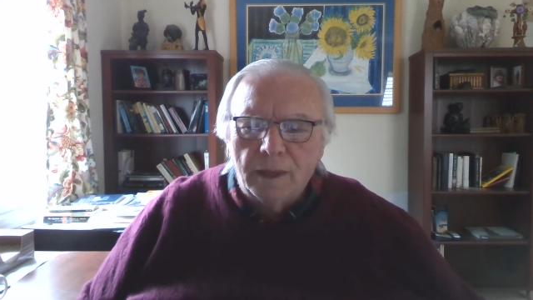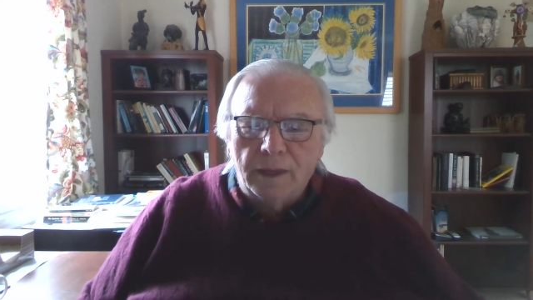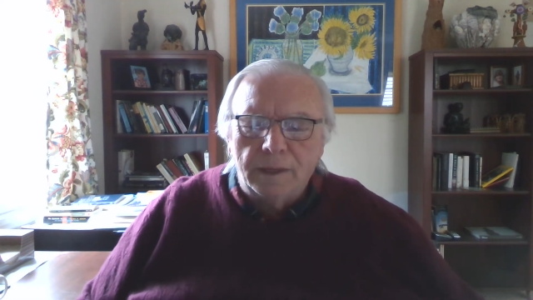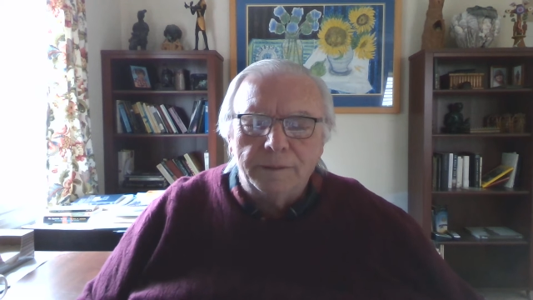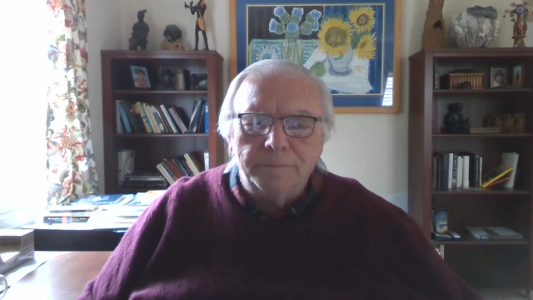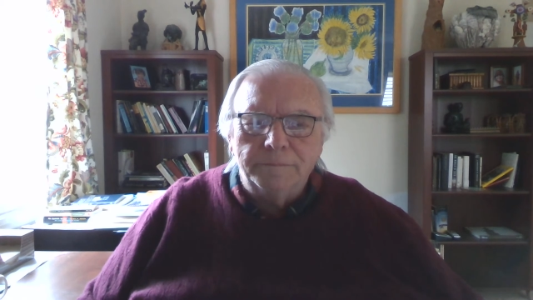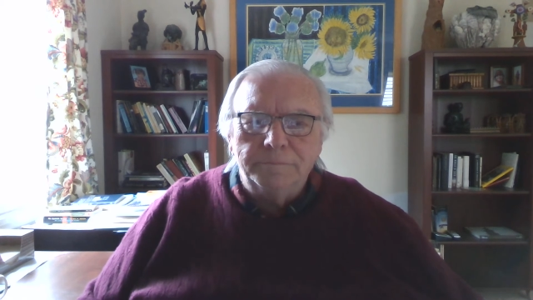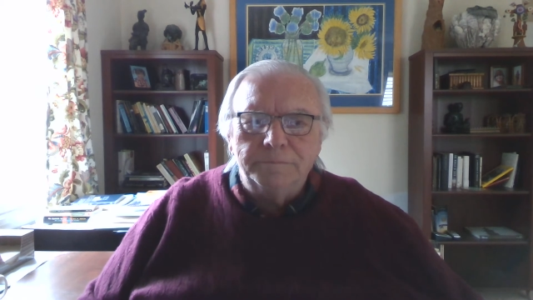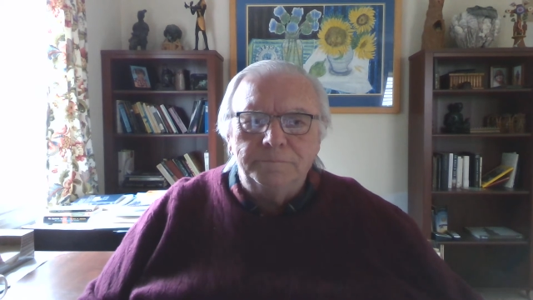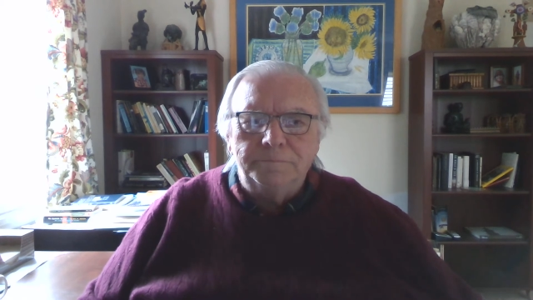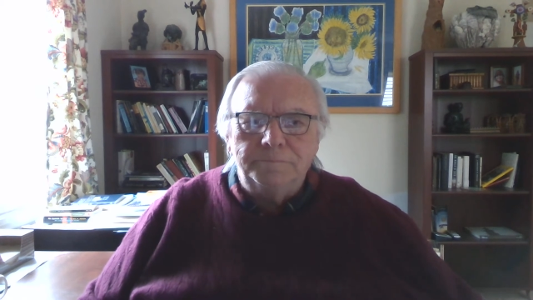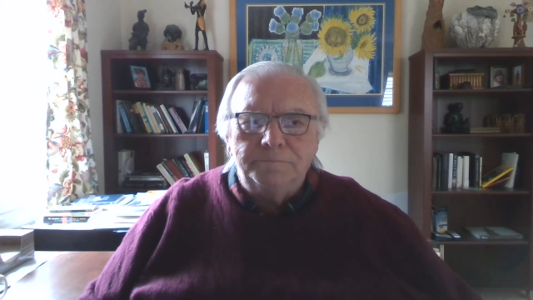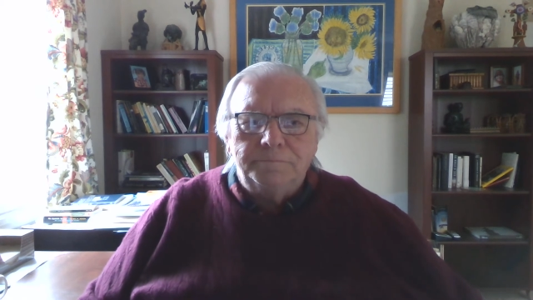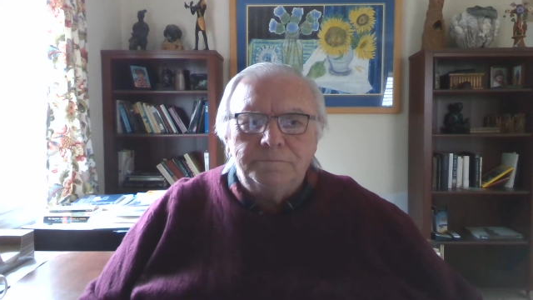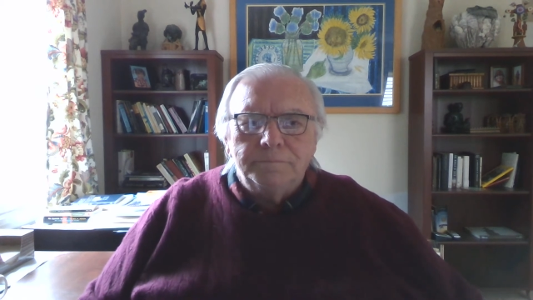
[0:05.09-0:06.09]
Um,
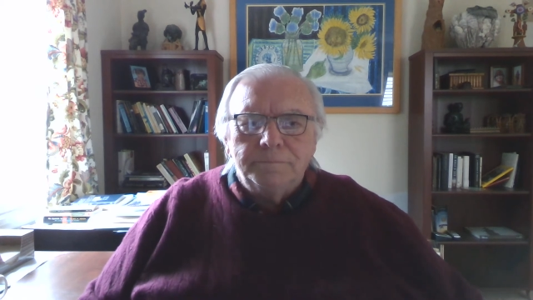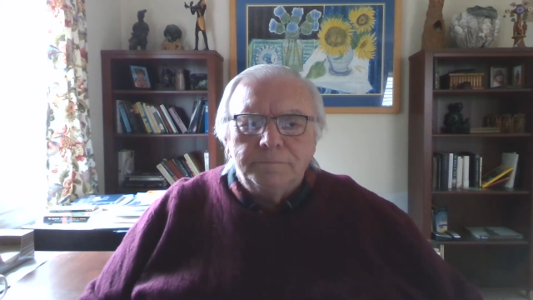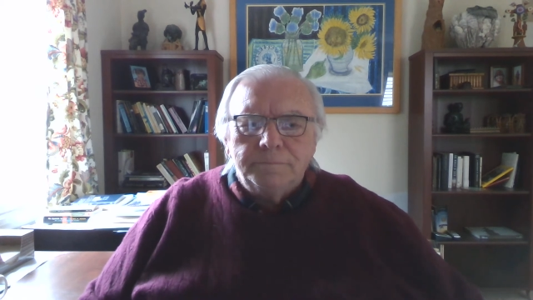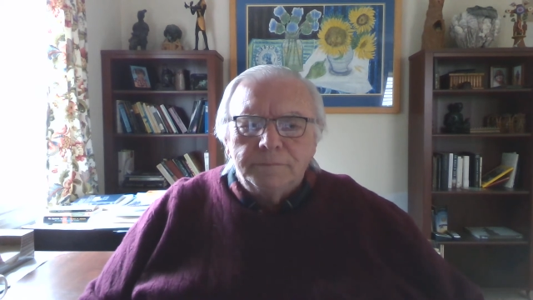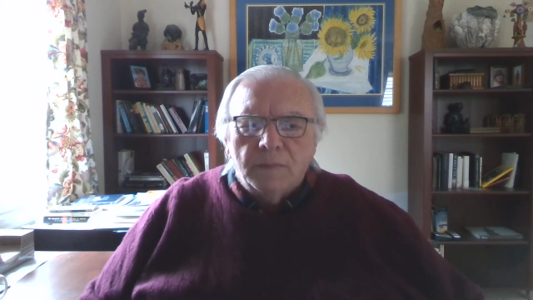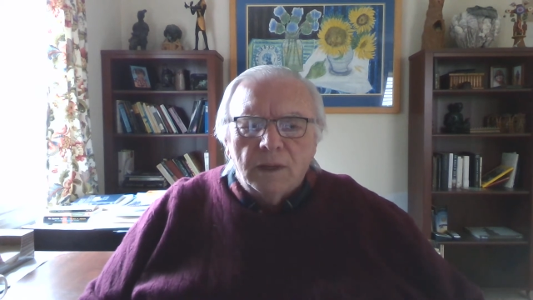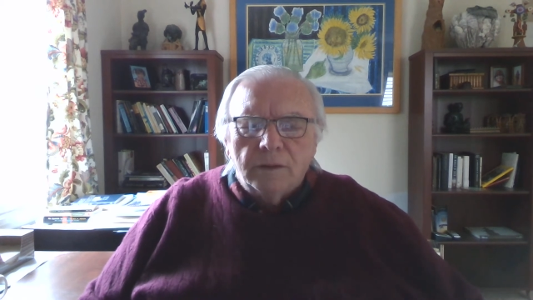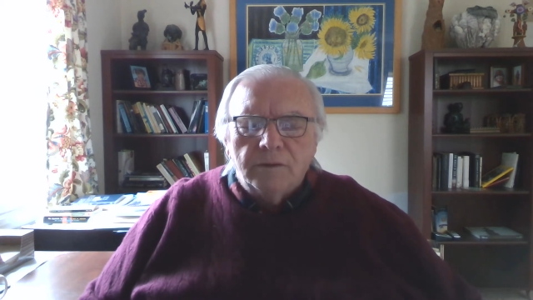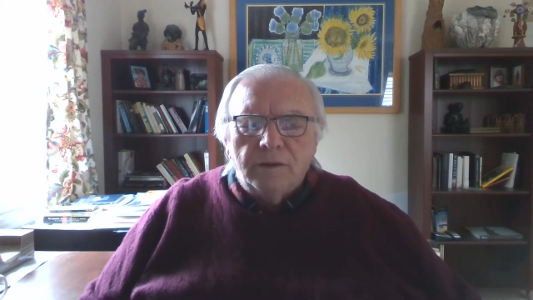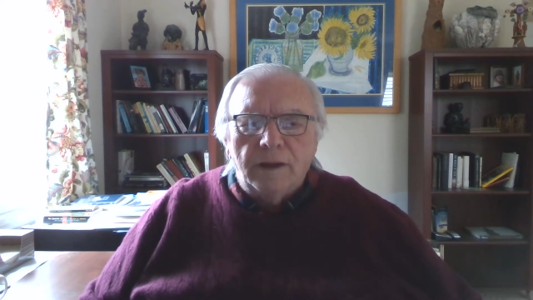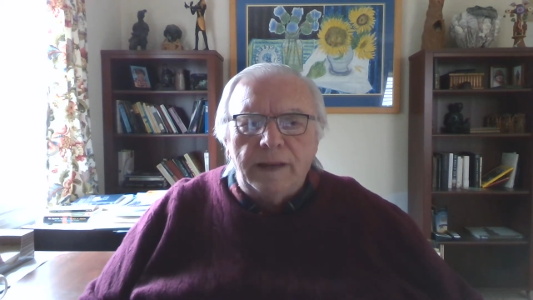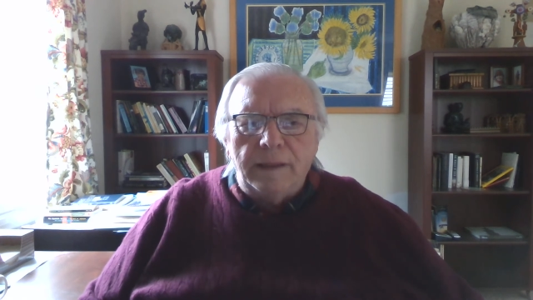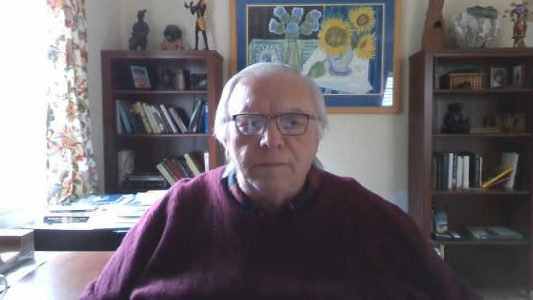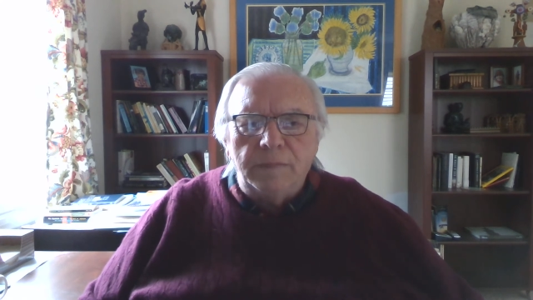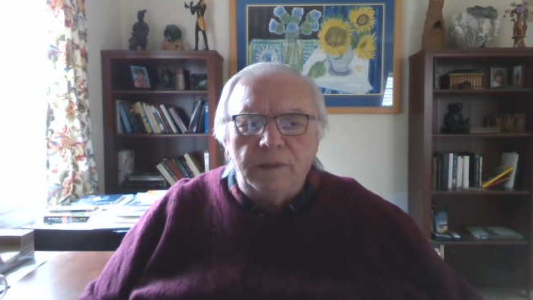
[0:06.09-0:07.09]

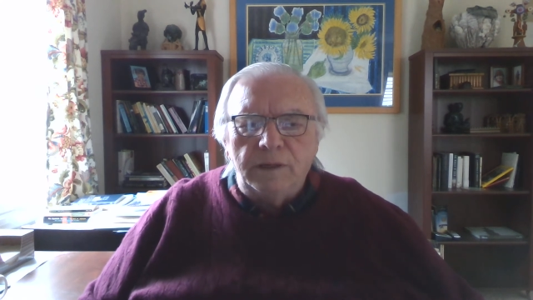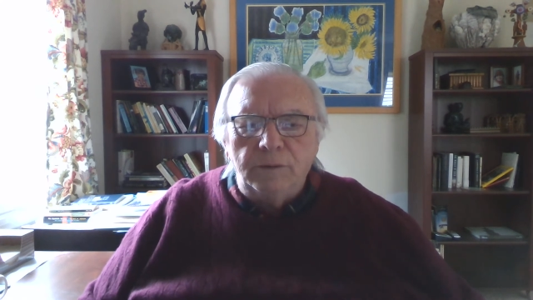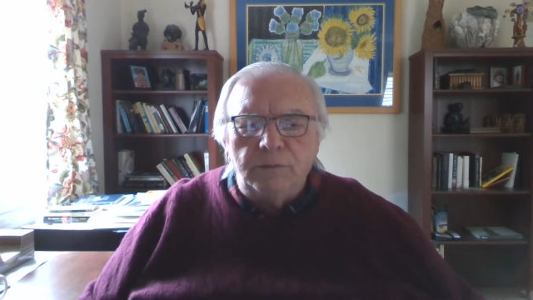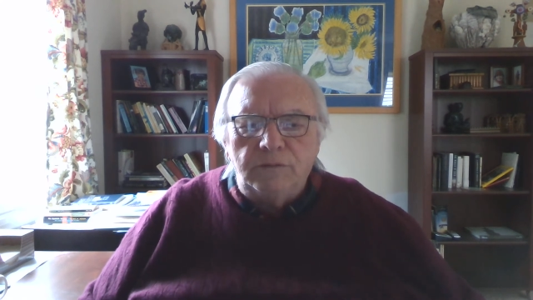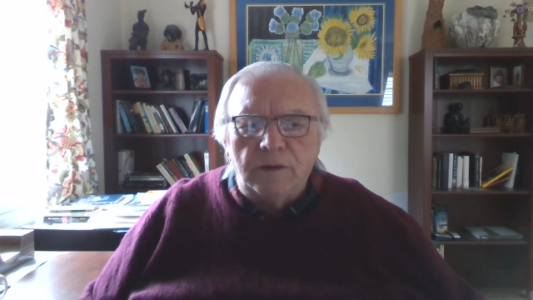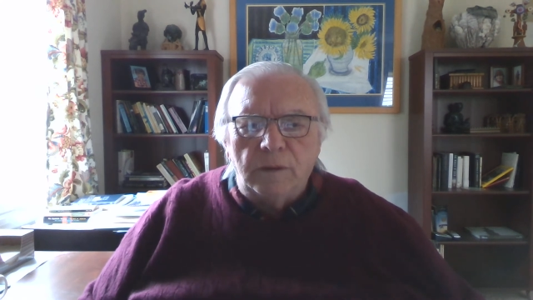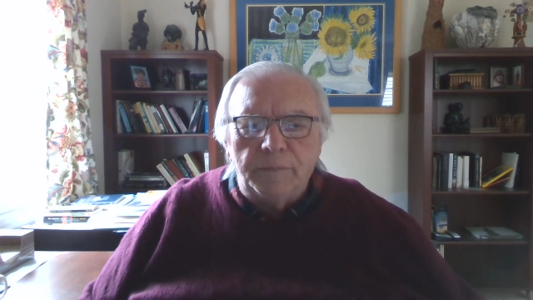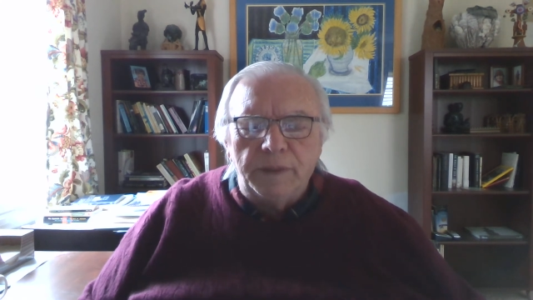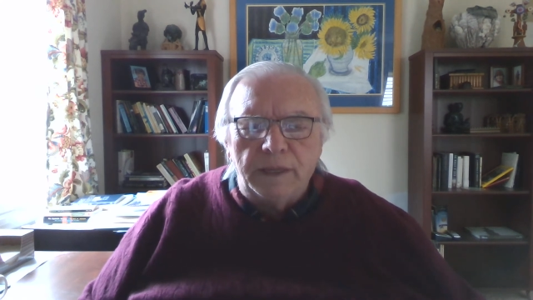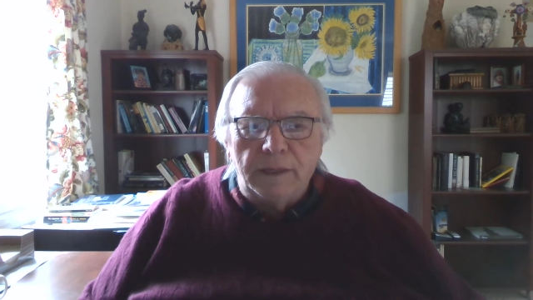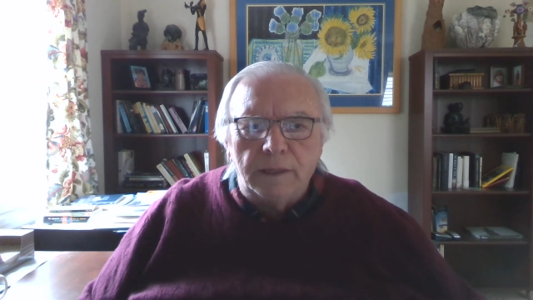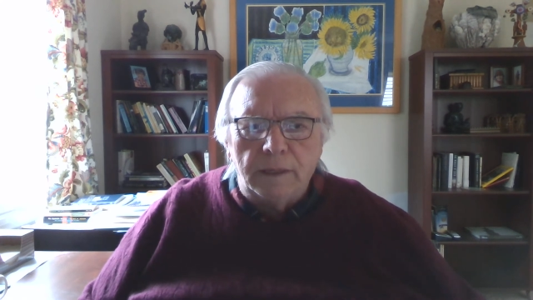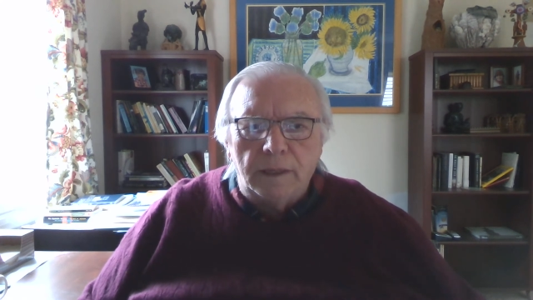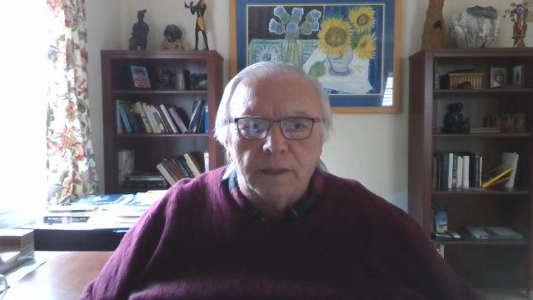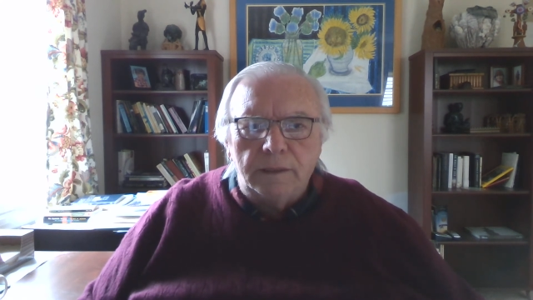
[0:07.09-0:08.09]
Today I'm going to do
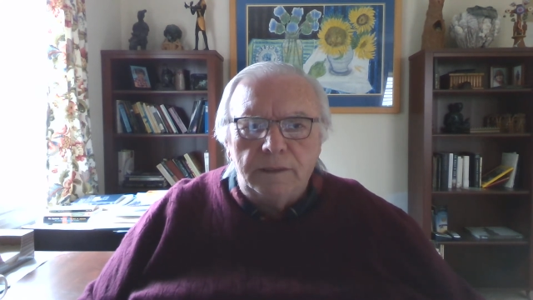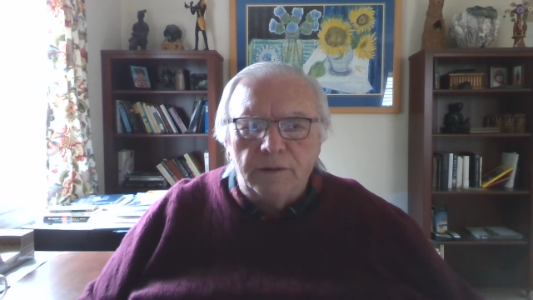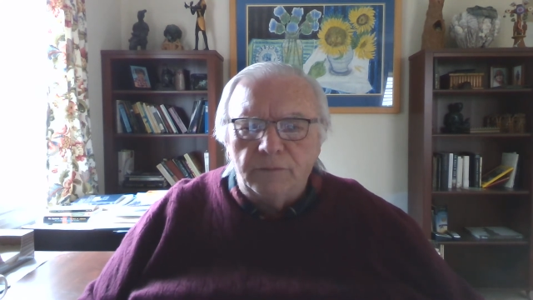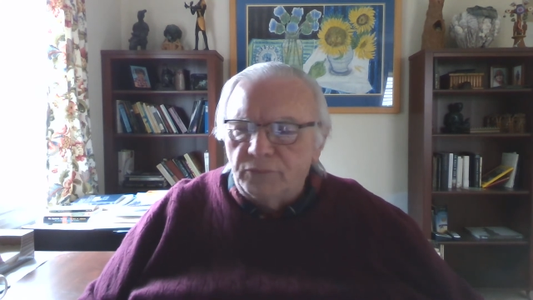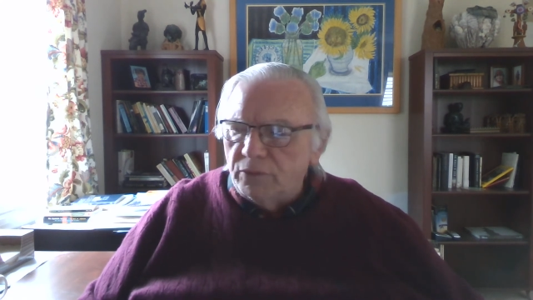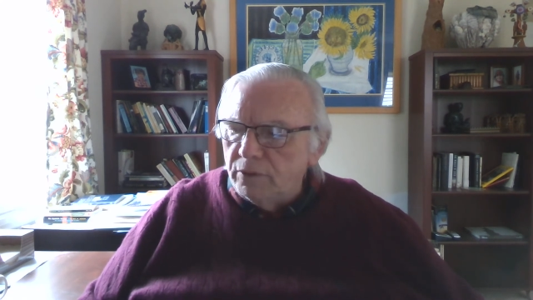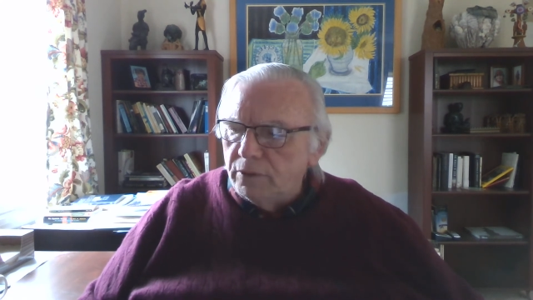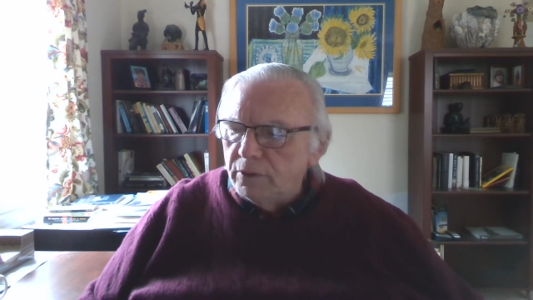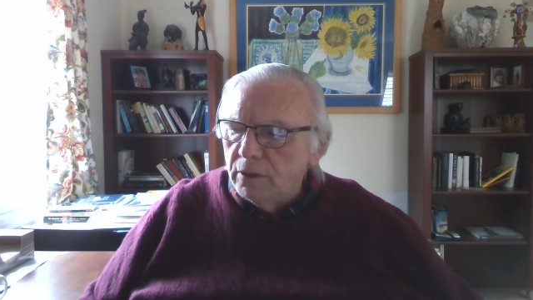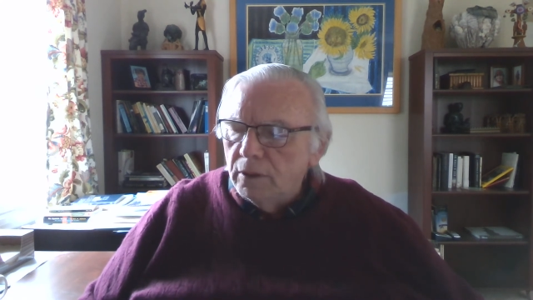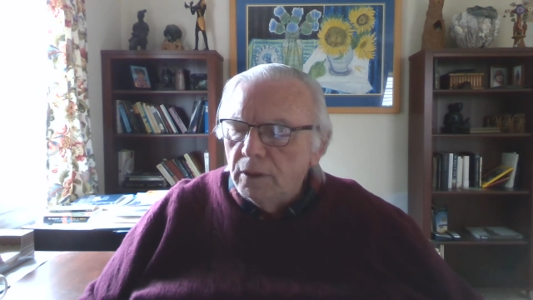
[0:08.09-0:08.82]
something different.